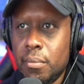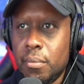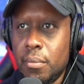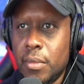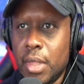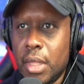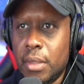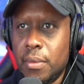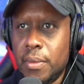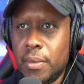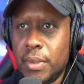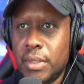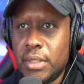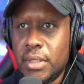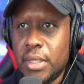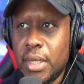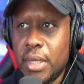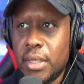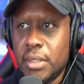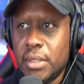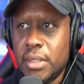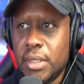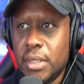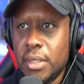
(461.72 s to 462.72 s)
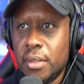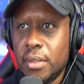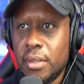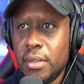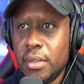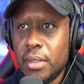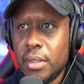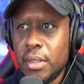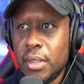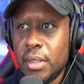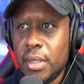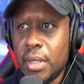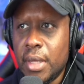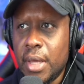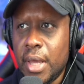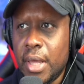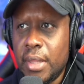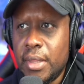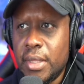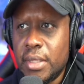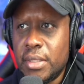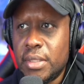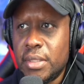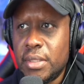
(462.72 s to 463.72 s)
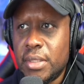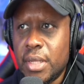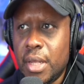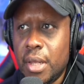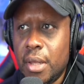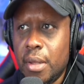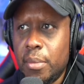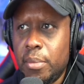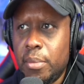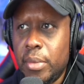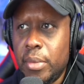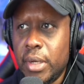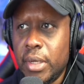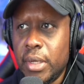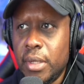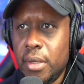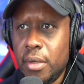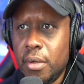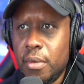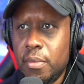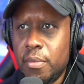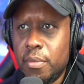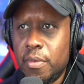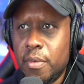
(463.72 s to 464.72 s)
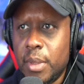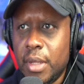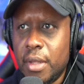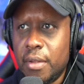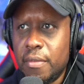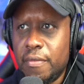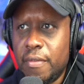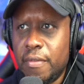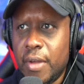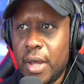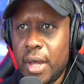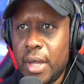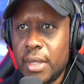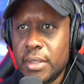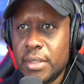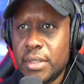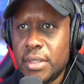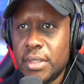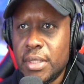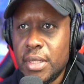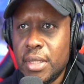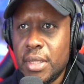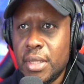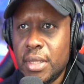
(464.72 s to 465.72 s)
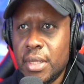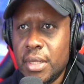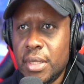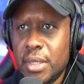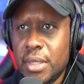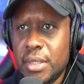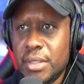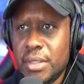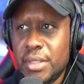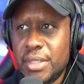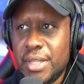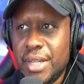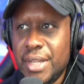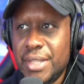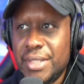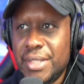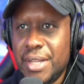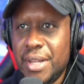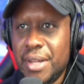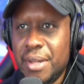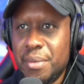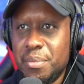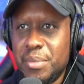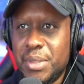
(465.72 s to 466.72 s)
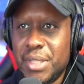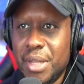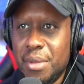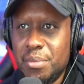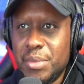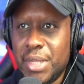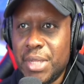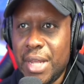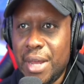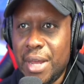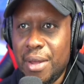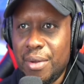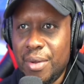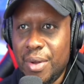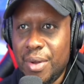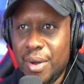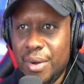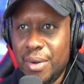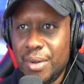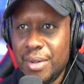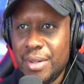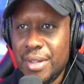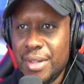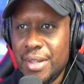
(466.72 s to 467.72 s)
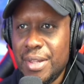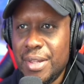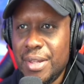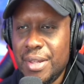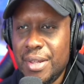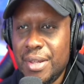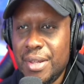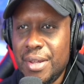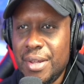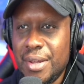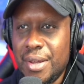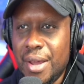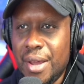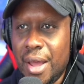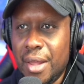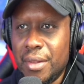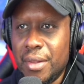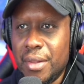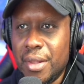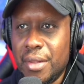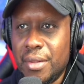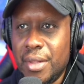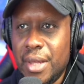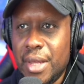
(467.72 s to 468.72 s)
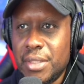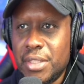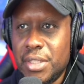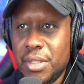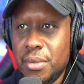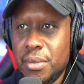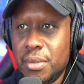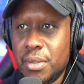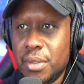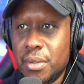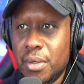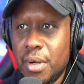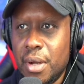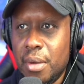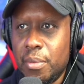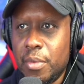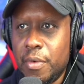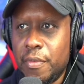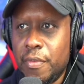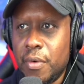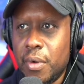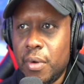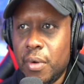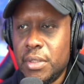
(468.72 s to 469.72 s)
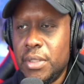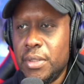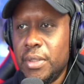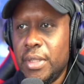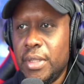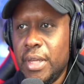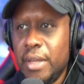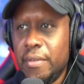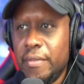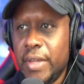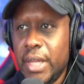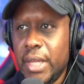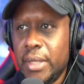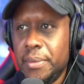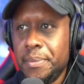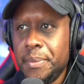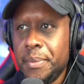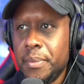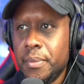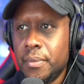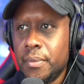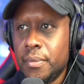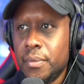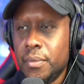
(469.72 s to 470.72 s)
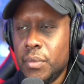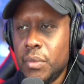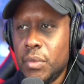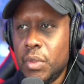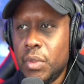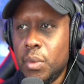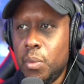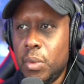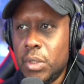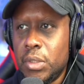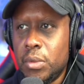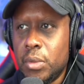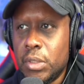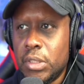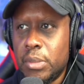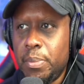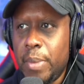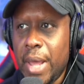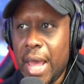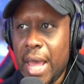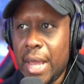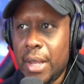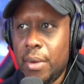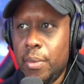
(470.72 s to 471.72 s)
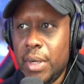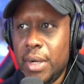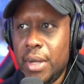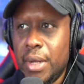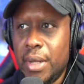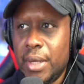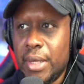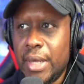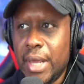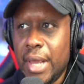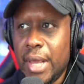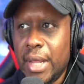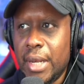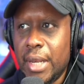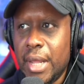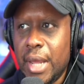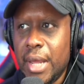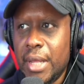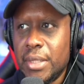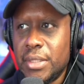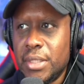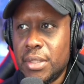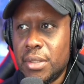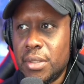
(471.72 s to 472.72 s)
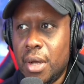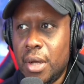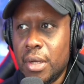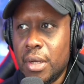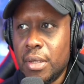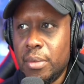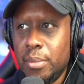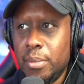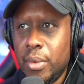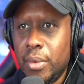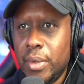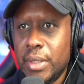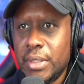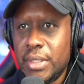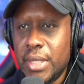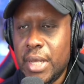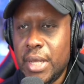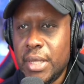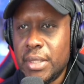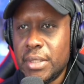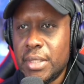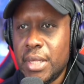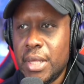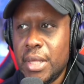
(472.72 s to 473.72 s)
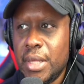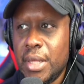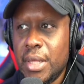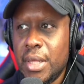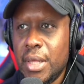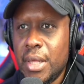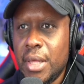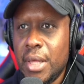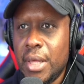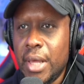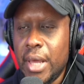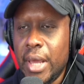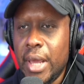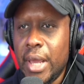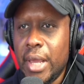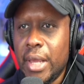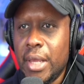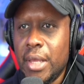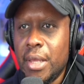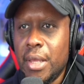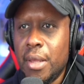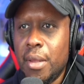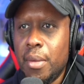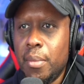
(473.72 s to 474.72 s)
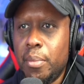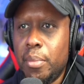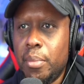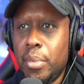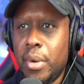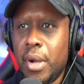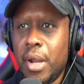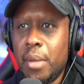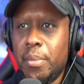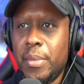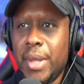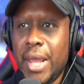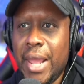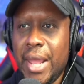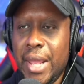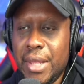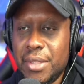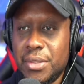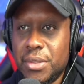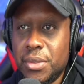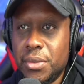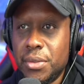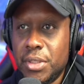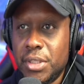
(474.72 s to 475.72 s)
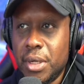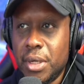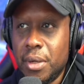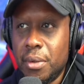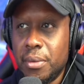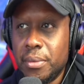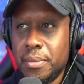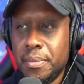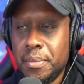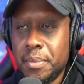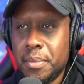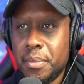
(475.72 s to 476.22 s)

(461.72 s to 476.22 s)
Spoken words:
Another one says here, and this is Britt Hume from Fox, says some town hall. Another ex-user referred to the event, which was packed with canned lines and talking points, as a prep answer show.